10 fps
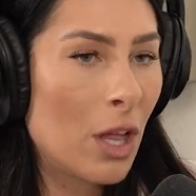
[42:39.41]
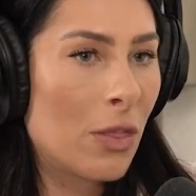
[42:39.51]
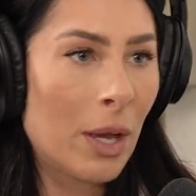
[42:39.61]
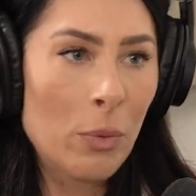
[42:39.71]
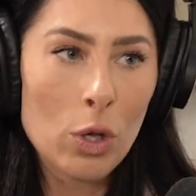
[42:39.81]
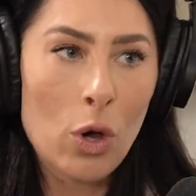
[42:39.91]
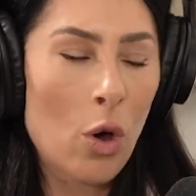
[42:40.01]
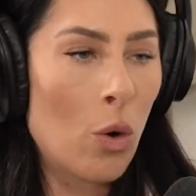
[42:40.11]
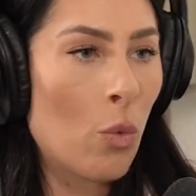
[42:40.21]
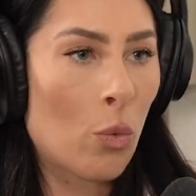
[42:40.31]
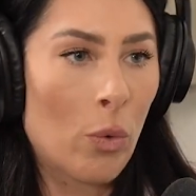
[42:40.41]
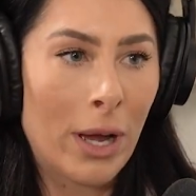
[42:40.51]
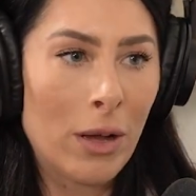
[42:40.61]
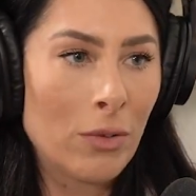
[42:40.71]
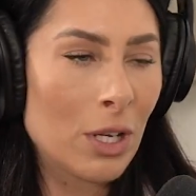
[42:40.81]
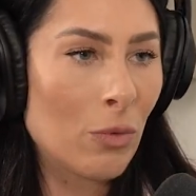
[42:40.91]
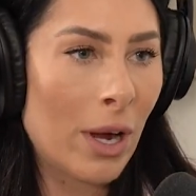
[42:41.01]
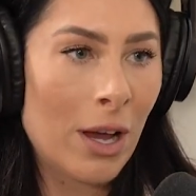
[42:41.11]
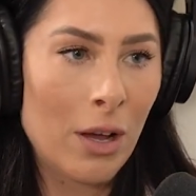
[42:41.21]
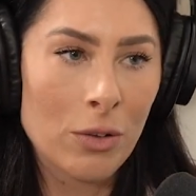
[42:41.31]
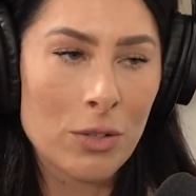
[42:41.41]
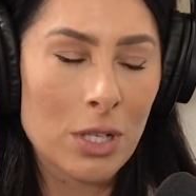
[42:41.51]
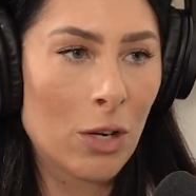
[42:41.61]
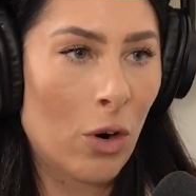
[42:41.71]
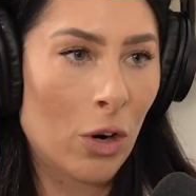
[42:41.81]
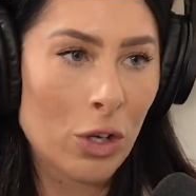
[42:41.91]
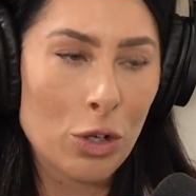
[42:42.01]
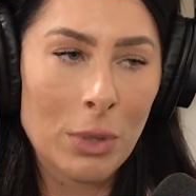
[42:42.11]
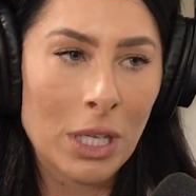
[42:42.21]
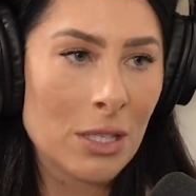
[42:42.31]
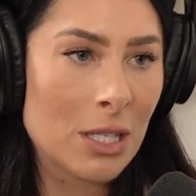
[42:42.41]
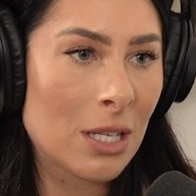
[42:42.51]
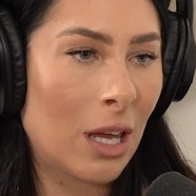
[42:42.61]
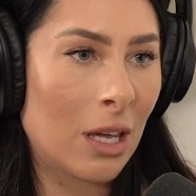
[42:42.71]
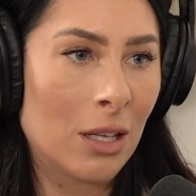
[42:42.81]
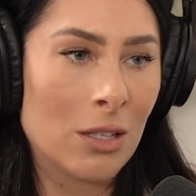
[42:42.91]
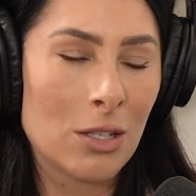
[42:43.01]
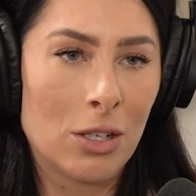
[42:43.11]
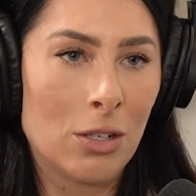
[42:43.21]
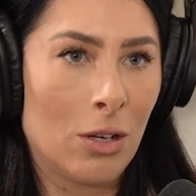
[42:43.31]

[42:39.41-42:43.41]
they will go round and round in arguments and,